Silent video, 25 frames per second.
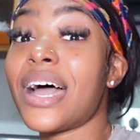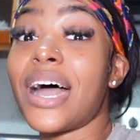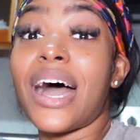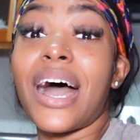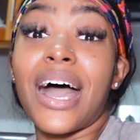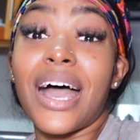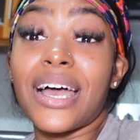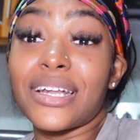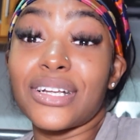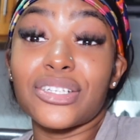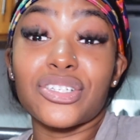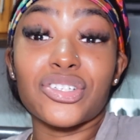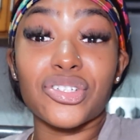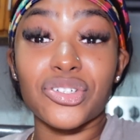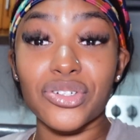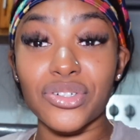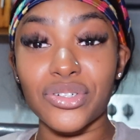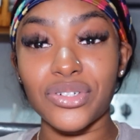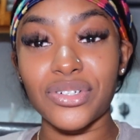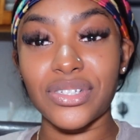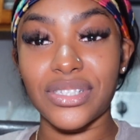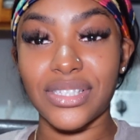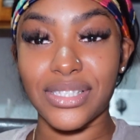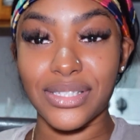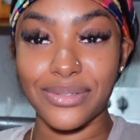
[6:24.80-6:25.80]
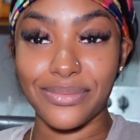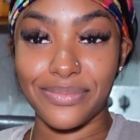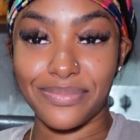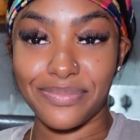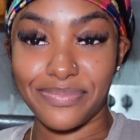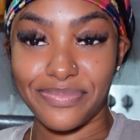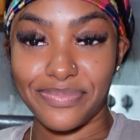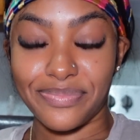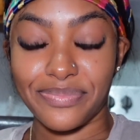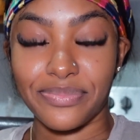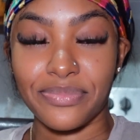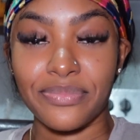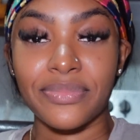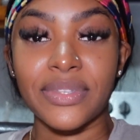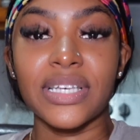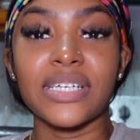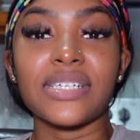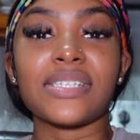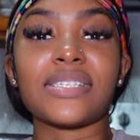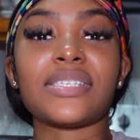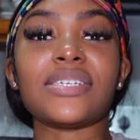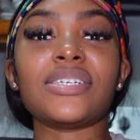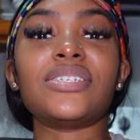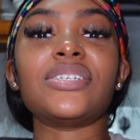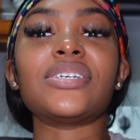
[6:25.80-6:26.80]
Are the truth.
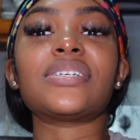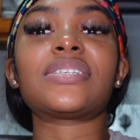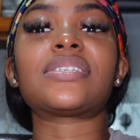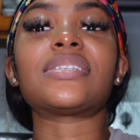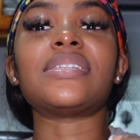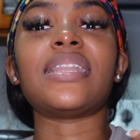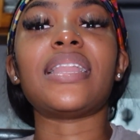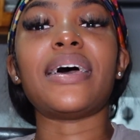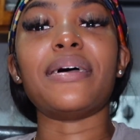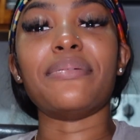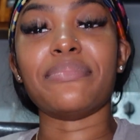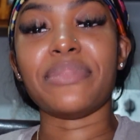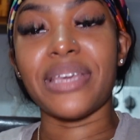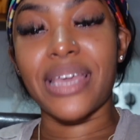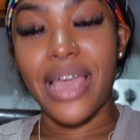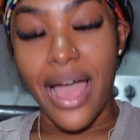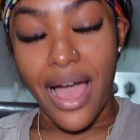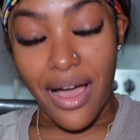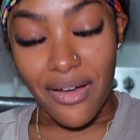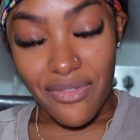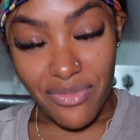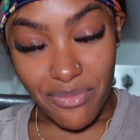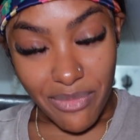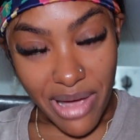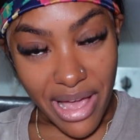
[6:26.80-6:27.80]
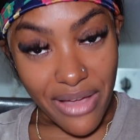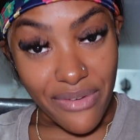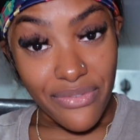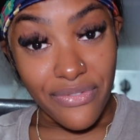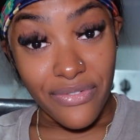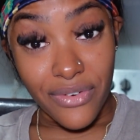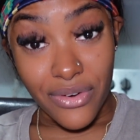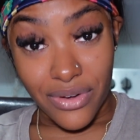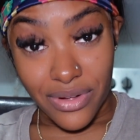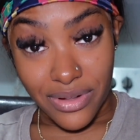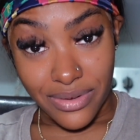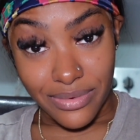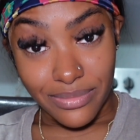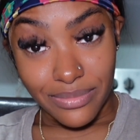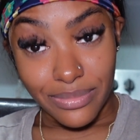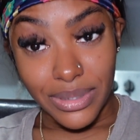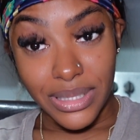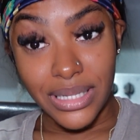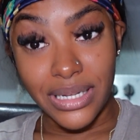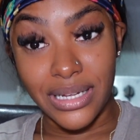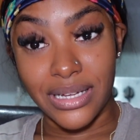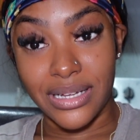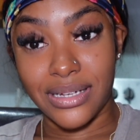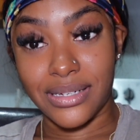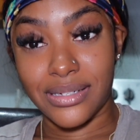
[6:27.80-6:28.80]
So just let me have my phone,
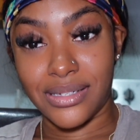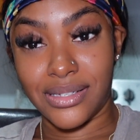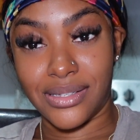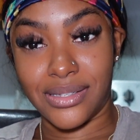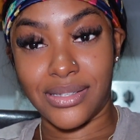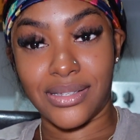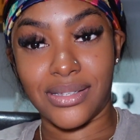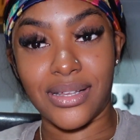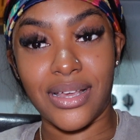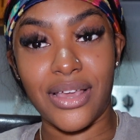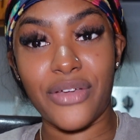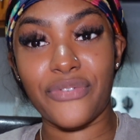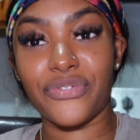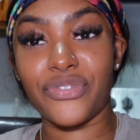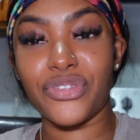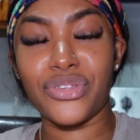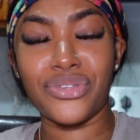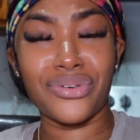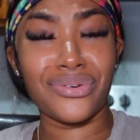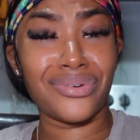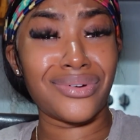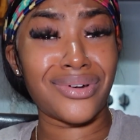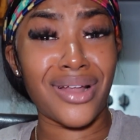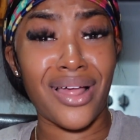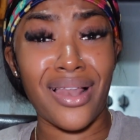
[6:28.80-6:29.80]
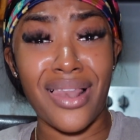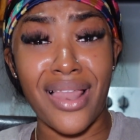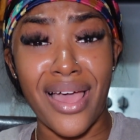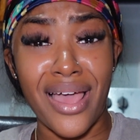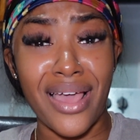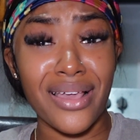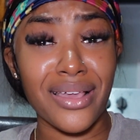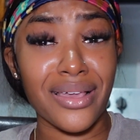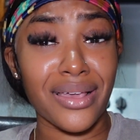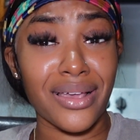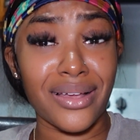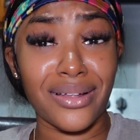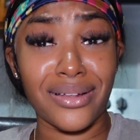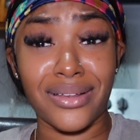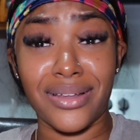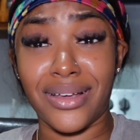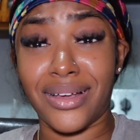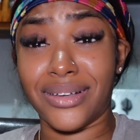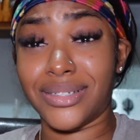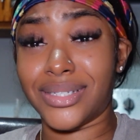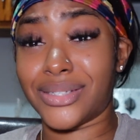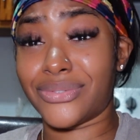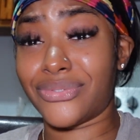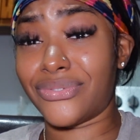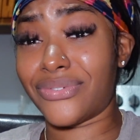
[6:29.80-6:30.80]
please. If you don't like it,
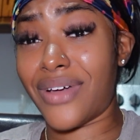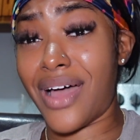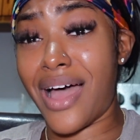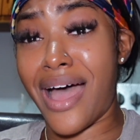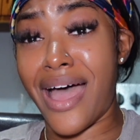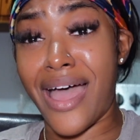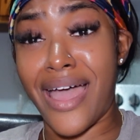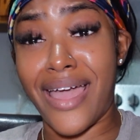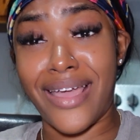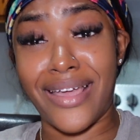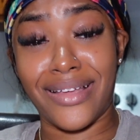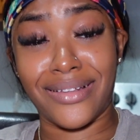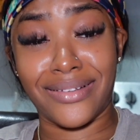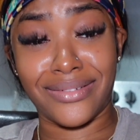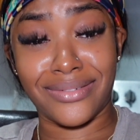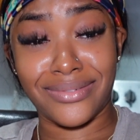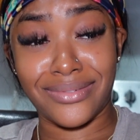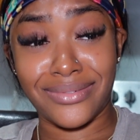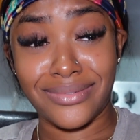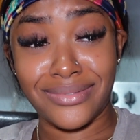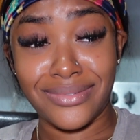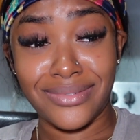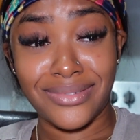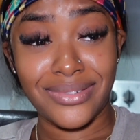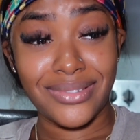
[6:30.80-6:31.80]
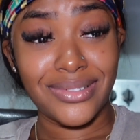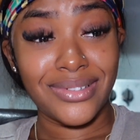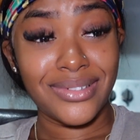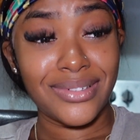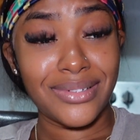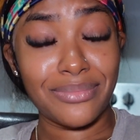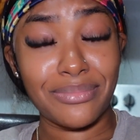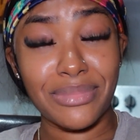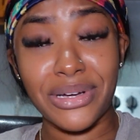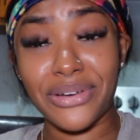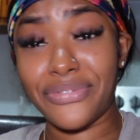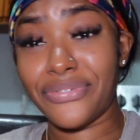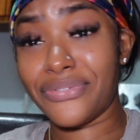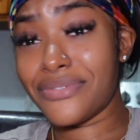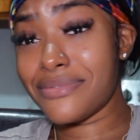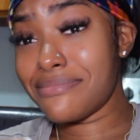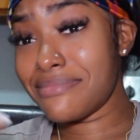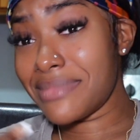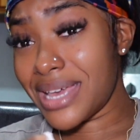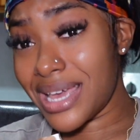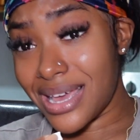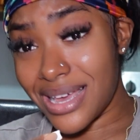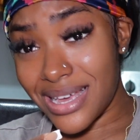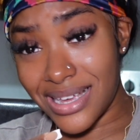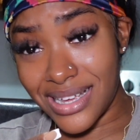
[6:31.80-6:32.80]
that's fine. But for
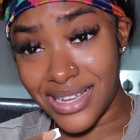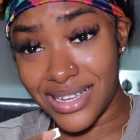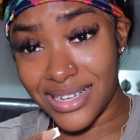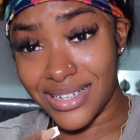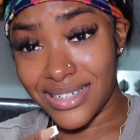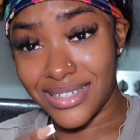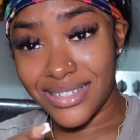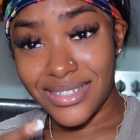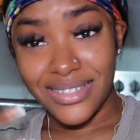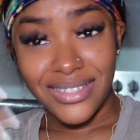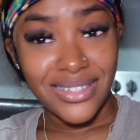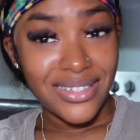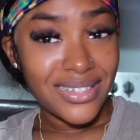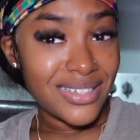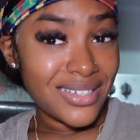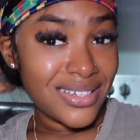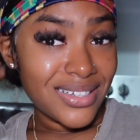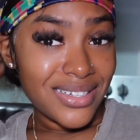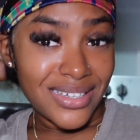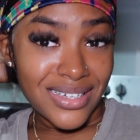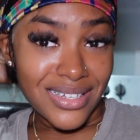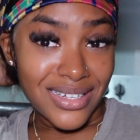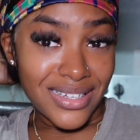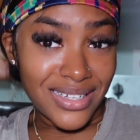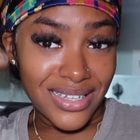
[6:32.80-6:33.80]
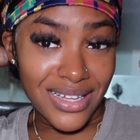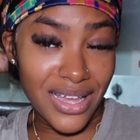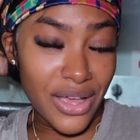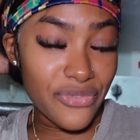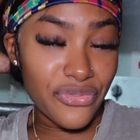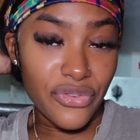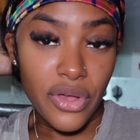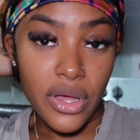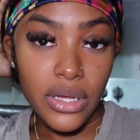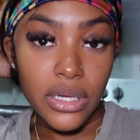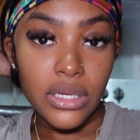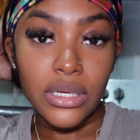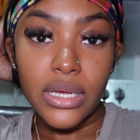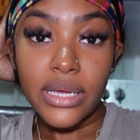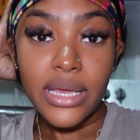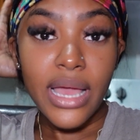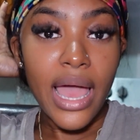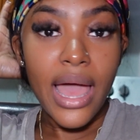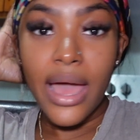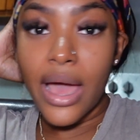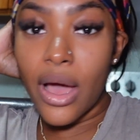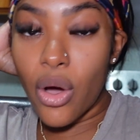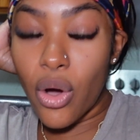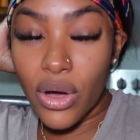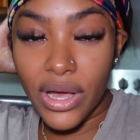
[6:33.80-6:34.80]
me, if
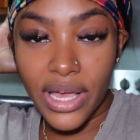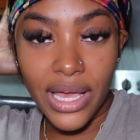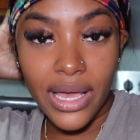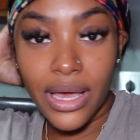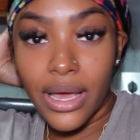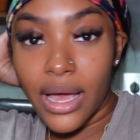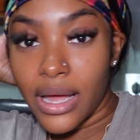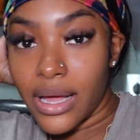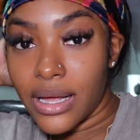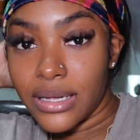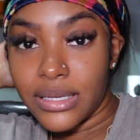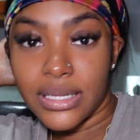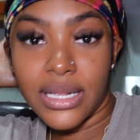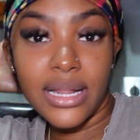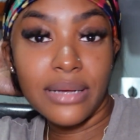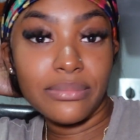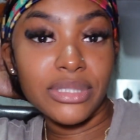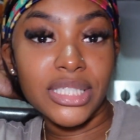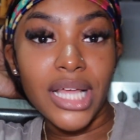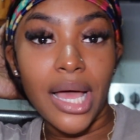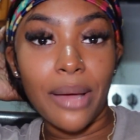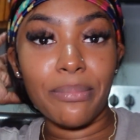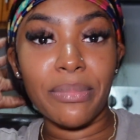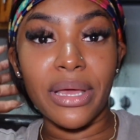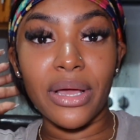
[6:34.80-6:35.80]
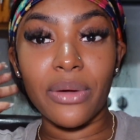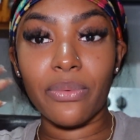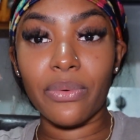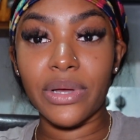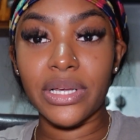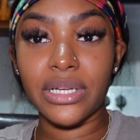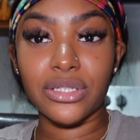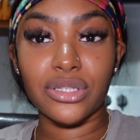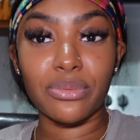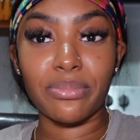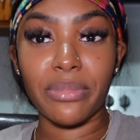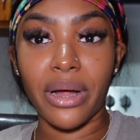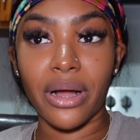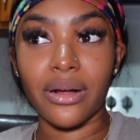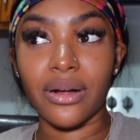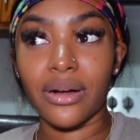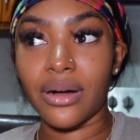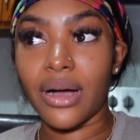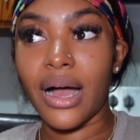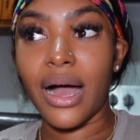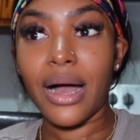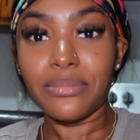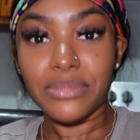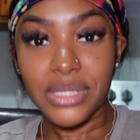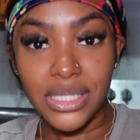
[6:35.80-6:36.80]
yeah, okay, so them start make wig tomorrow.
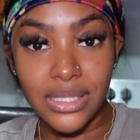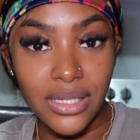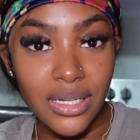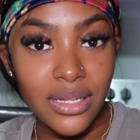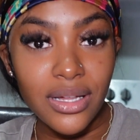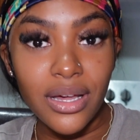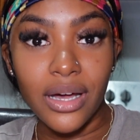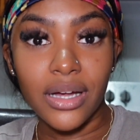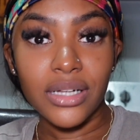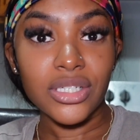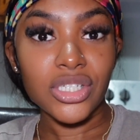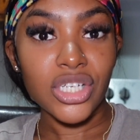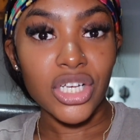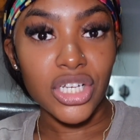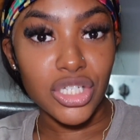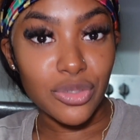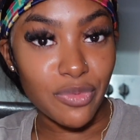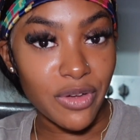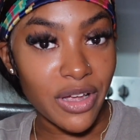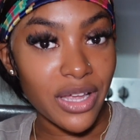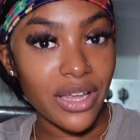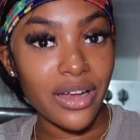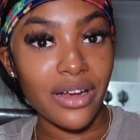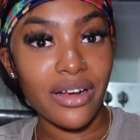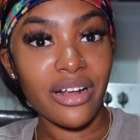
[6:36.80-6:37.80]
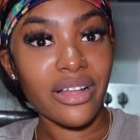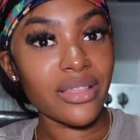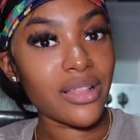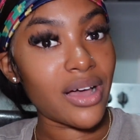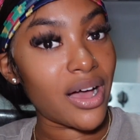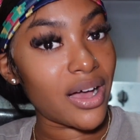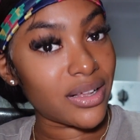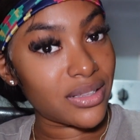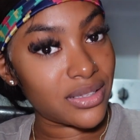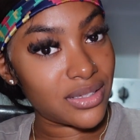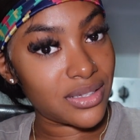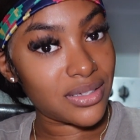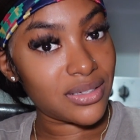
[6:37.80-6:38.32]
I'm still gonna change my hair a lot.